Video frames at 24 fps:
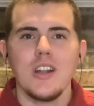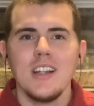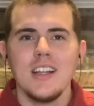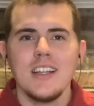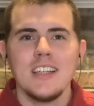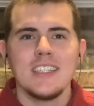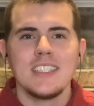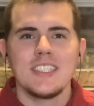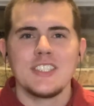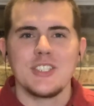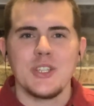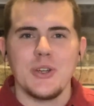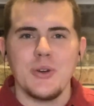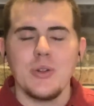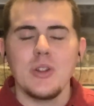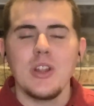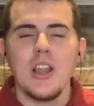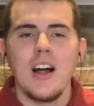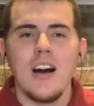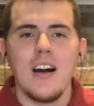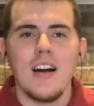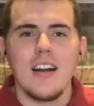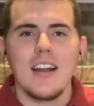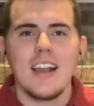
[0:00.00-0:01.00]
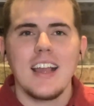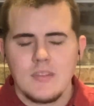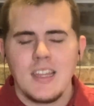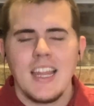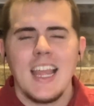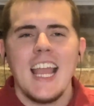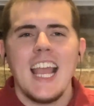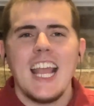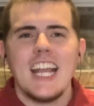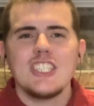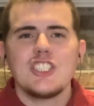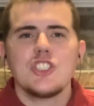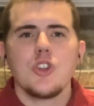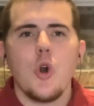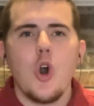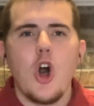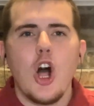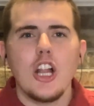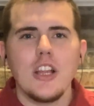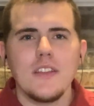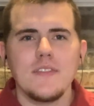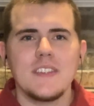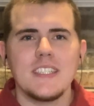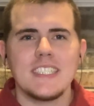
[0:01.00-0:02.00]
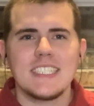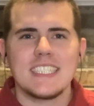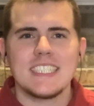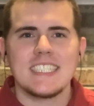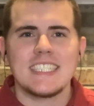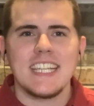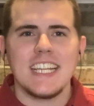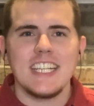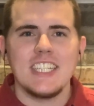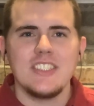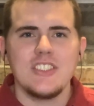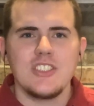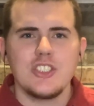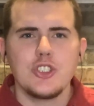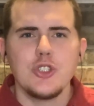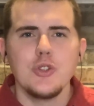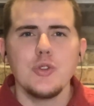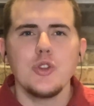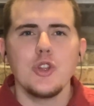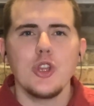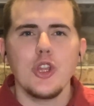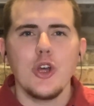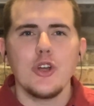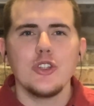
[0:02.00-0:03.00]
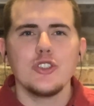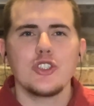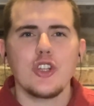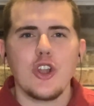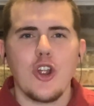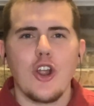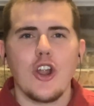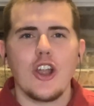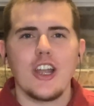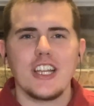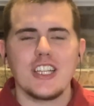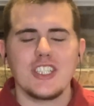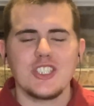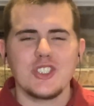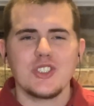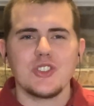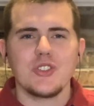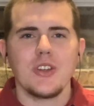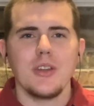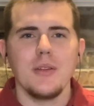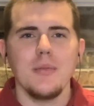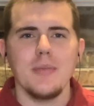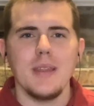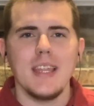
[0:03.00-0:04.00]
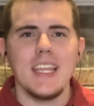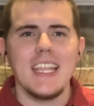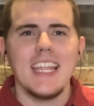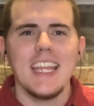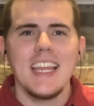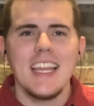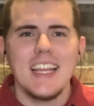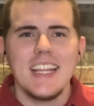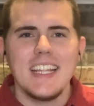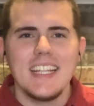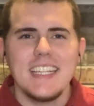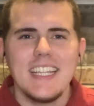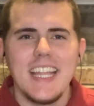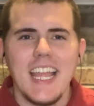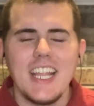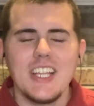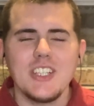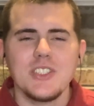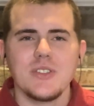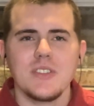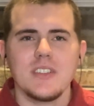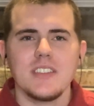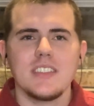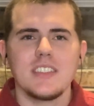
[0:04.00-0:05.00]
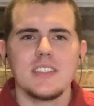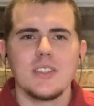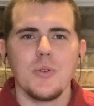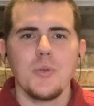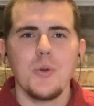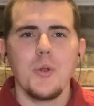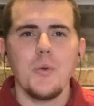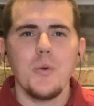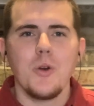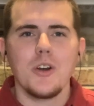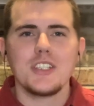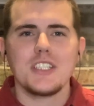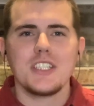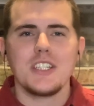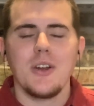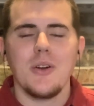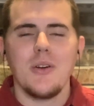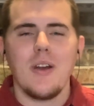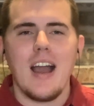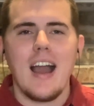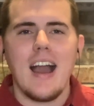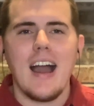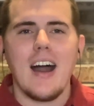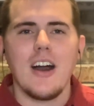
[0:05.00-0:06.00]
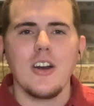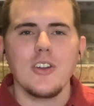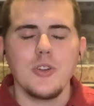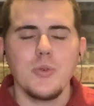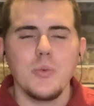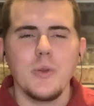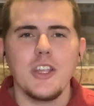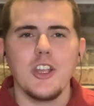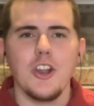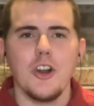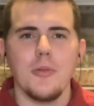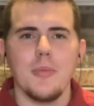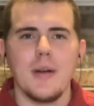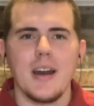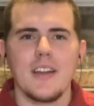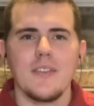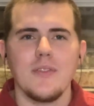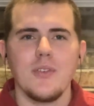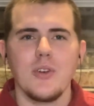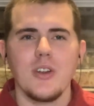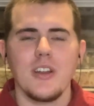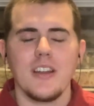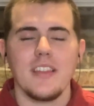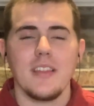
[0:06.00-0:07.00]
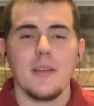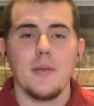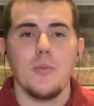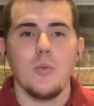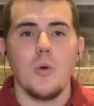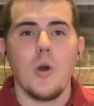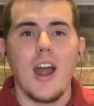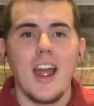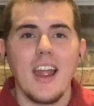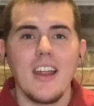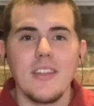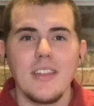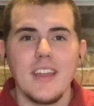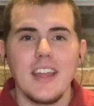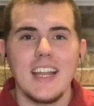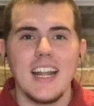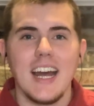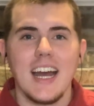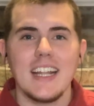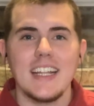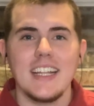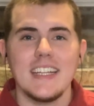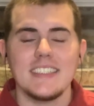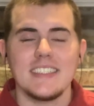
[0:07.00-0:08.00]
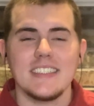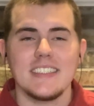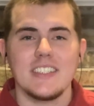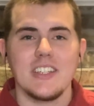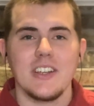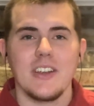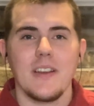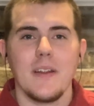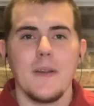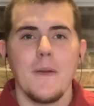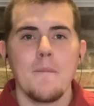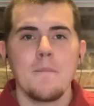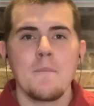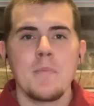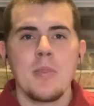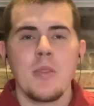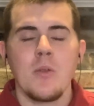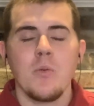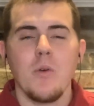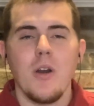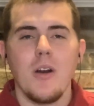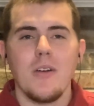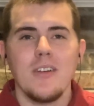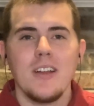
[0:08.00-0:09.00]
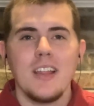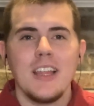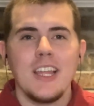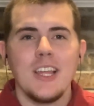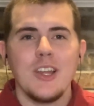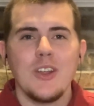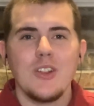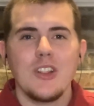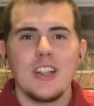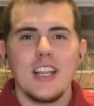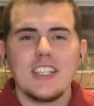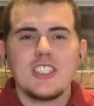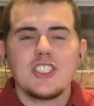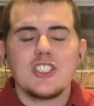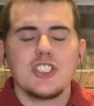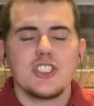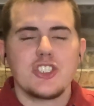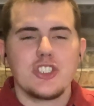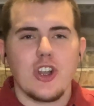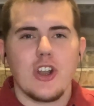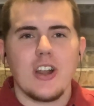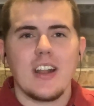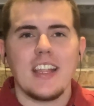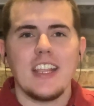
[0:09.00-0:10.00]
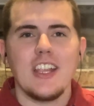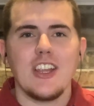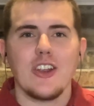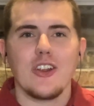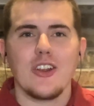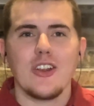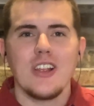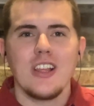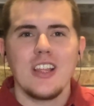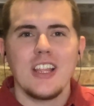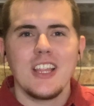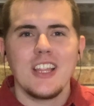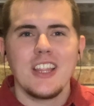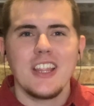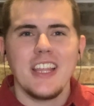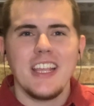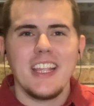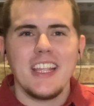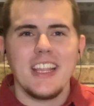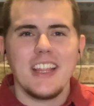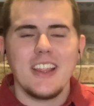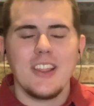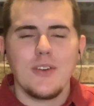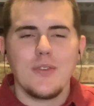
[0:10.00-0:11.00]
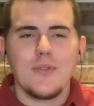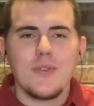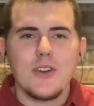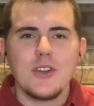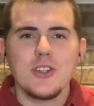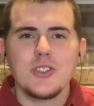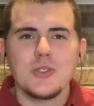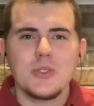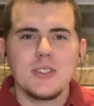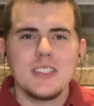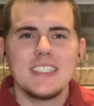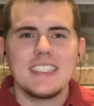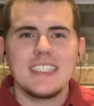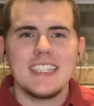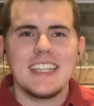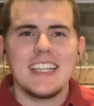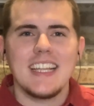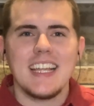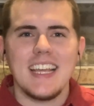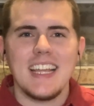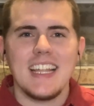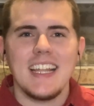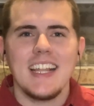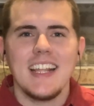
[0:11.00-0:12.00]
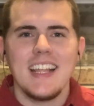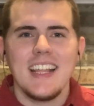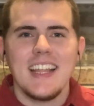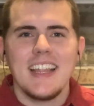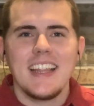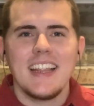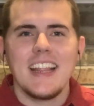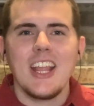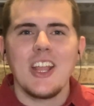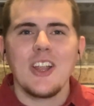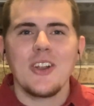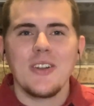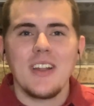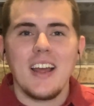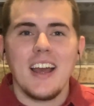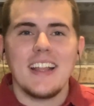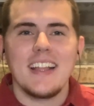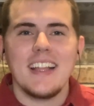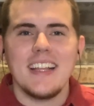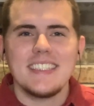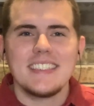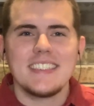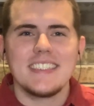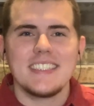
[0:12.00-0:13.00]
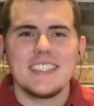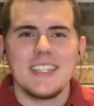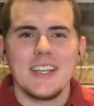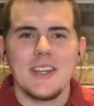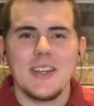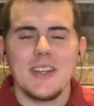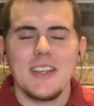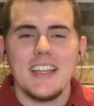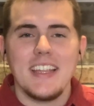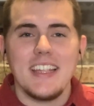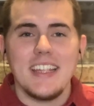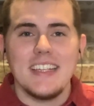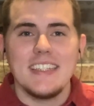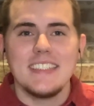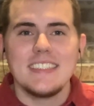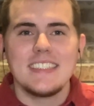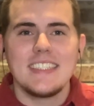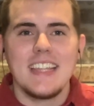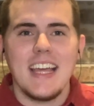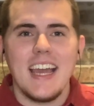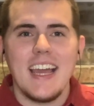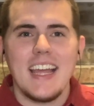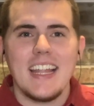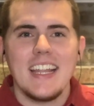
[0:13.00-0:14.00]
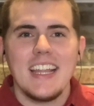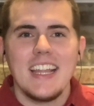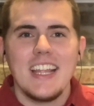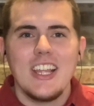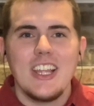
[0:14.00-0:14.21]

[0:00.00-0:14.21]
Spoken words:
so long. And so all of this to say, student loans are extremely dangerous. So we want to know, how do we go about avoiding them? Why are they not necessary? Well, let's just start here. The first reason that they are not necessary is that